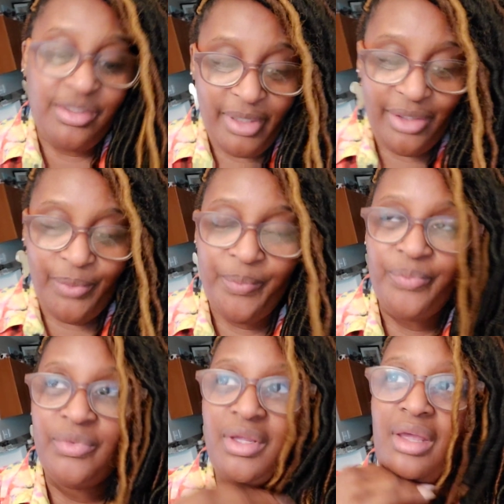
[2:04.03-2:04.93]
meal.
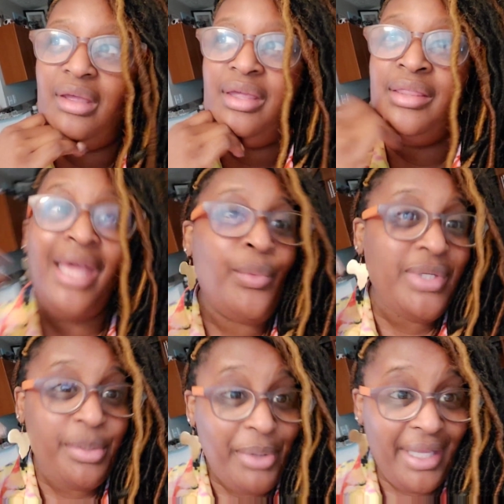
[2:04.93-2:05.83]
And that
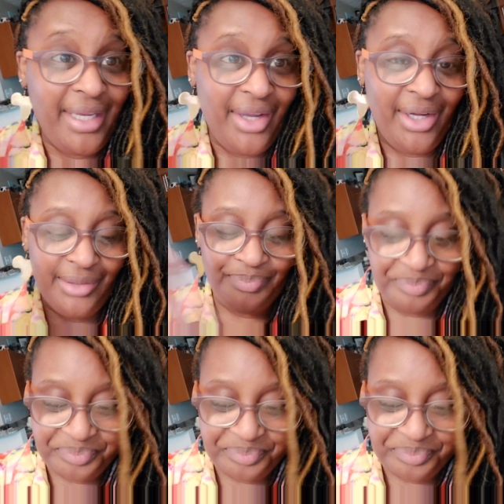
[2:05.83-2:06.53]
was the plan, y'all.